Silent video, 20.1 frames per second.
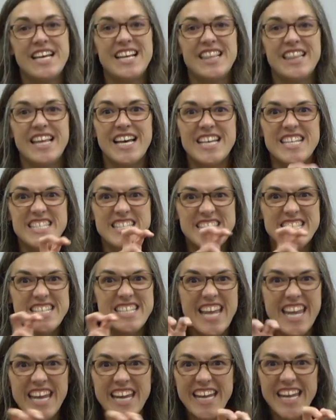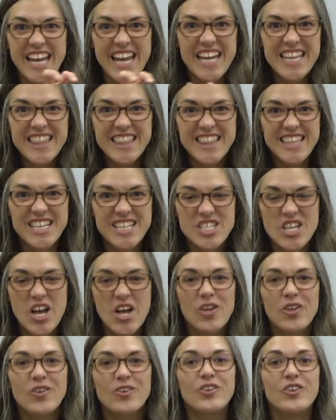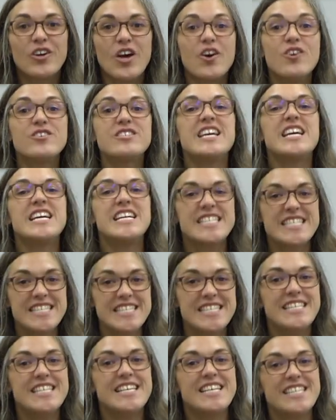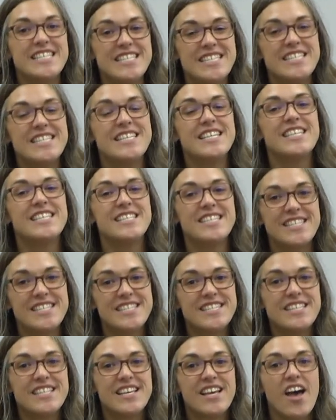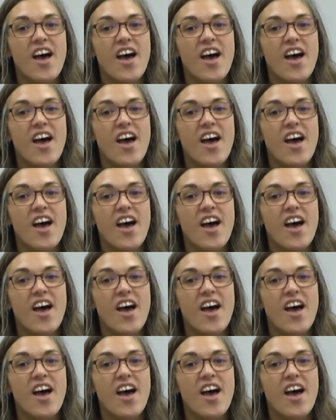The snake in the jungle goes s, s, s,